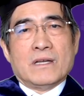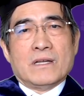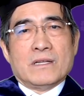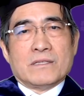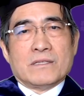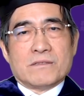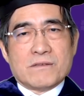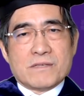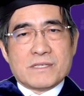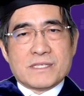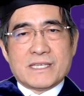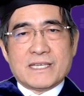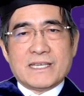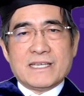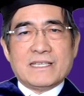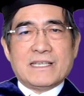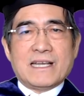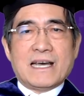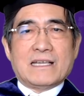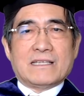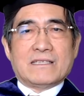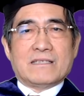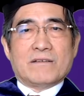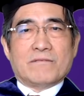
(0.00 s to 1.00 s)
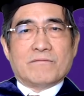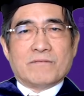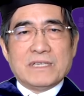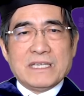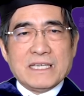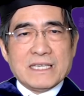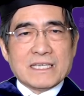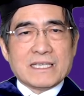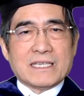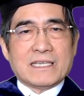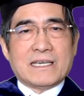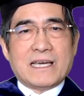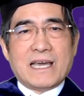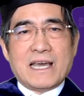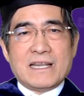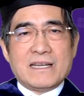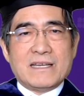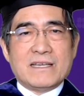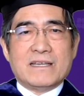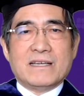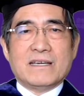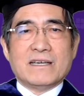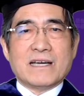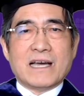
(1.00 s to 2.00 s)
To say that we
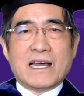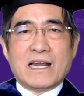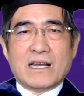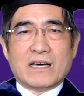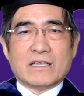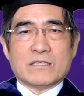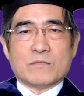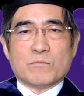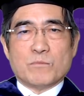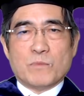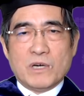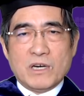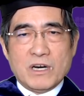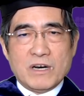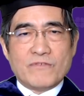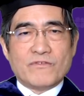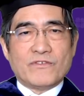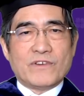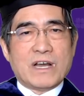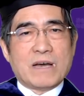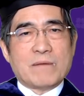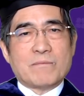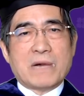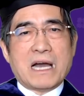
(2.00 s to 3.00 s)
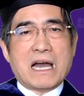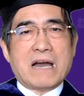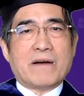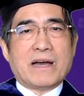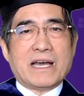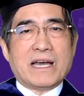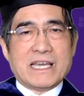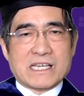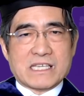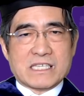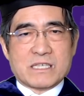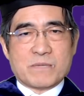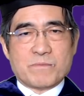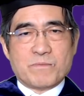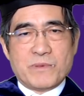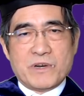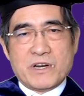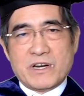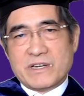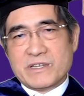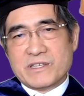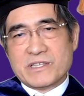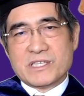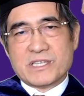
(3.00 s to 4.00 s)
can learn a lot more from our
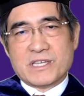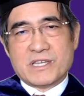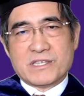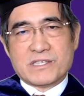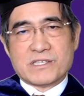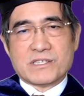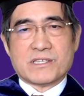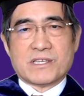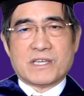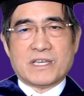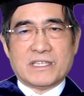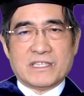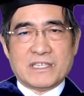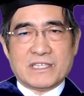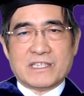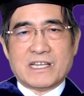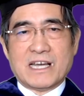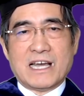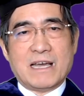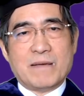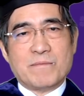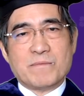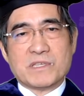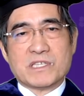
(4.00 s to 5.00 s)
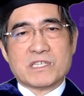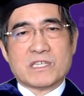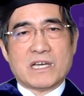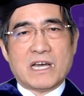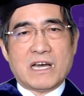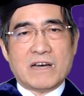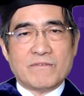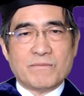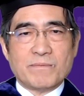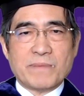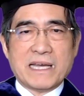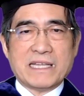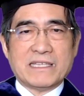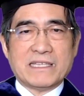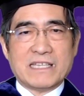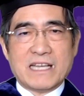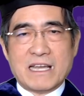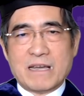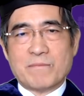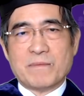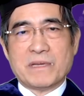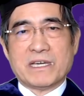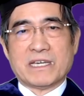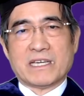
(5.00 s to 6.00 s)
experiences in the times of
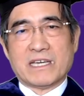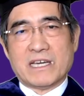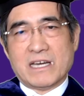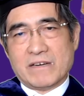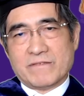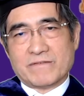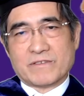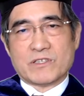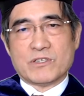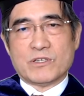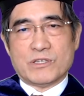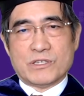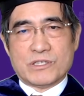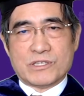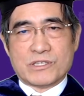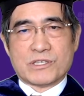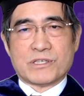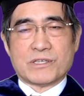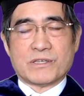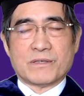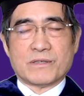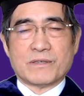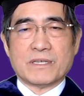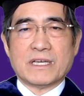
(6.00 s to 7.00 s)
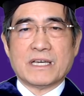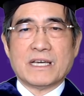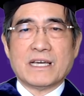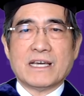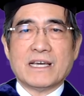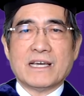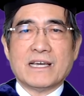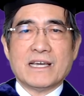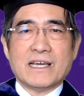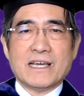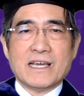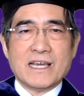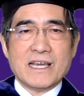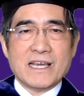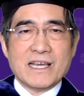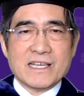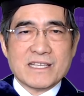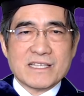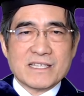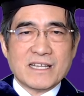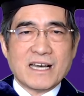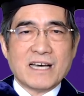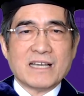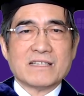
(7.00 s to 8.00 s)
pandemic, of course,
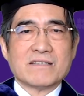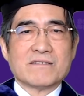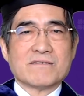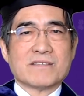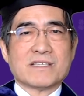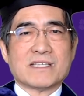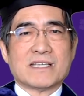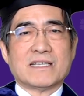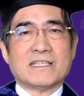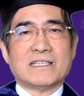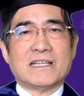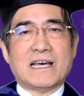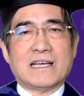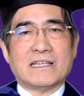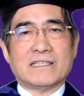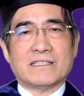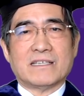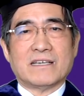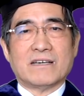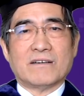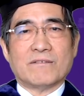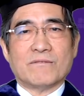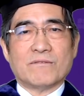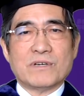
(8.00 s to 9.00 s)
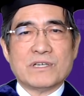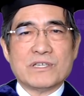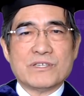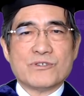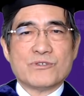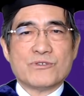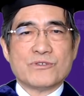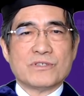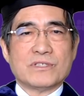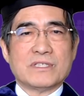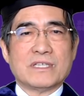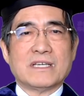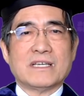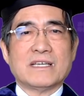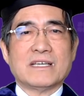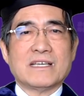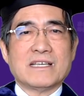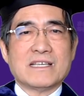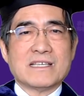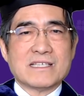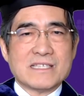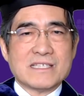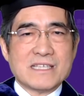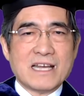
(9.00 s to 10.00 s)
is not to say that we should
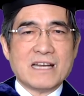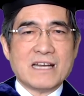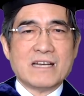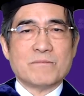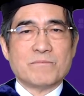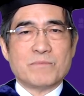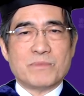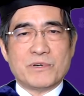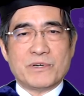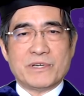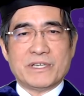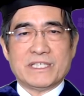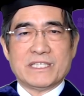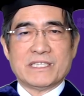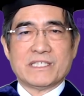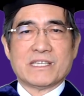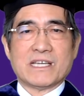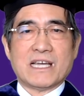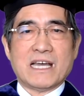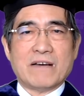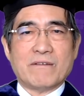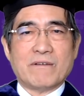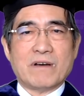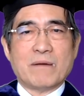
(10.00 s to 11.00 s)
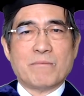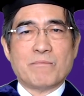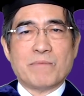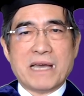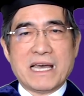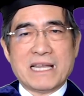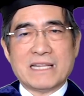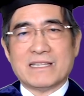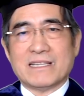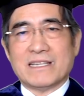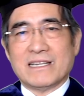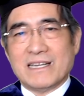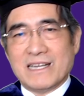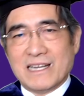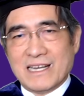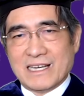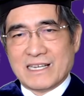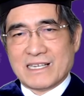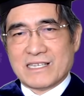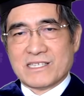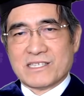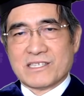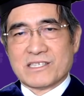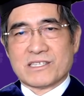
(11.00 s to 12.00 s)
celebrate our bad
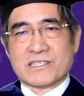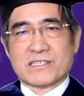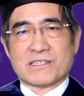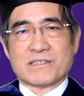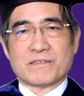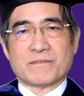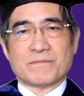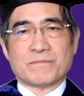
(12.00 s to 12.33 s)
lucks.